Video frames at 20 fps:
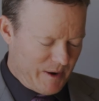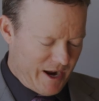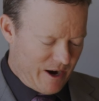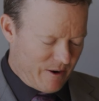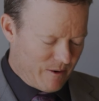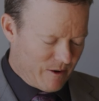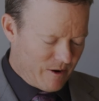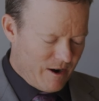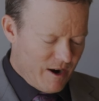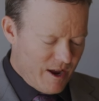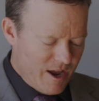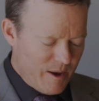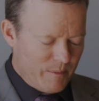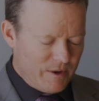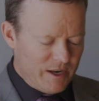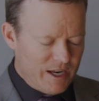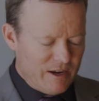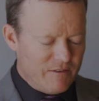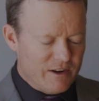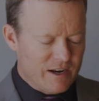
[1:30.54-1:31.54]
power,
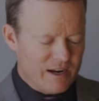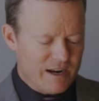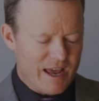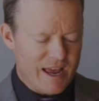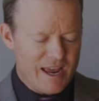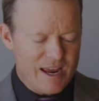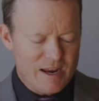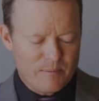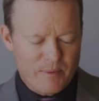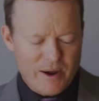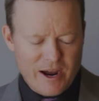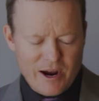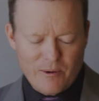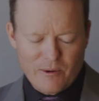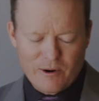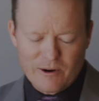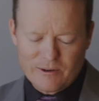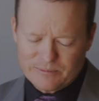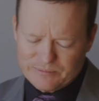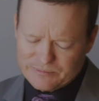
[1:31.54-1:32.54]
but even at 8
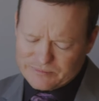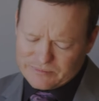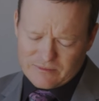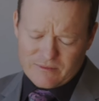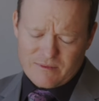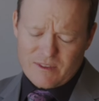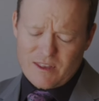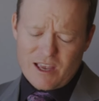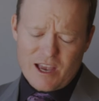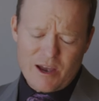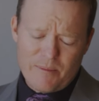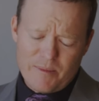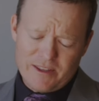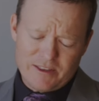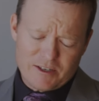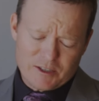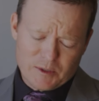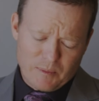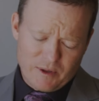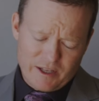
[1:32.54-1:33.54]
power, I
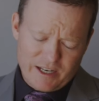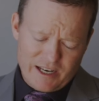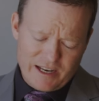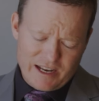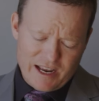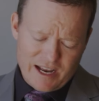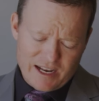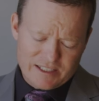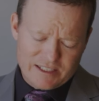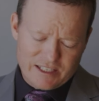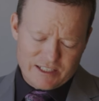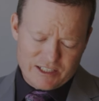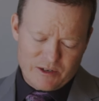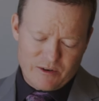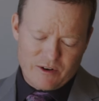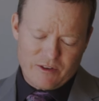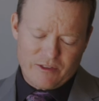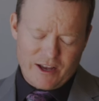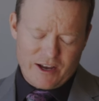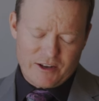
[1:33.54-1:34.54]
mean, there's plenty of guys that
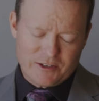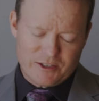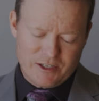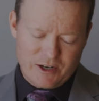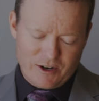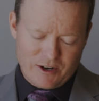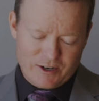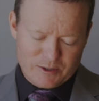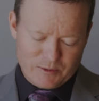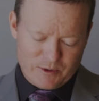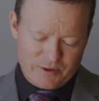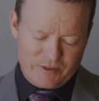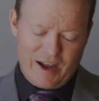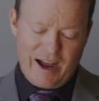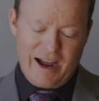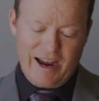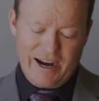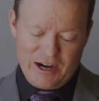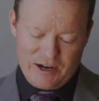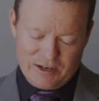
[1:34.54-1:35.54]
shoot 1,000 yards with
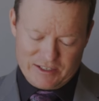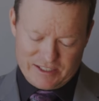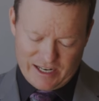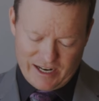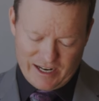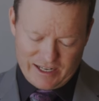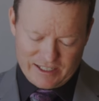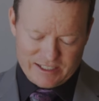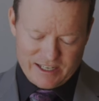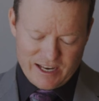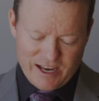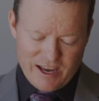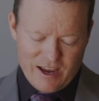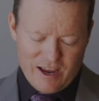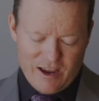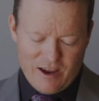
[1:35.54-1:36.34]
iron sights.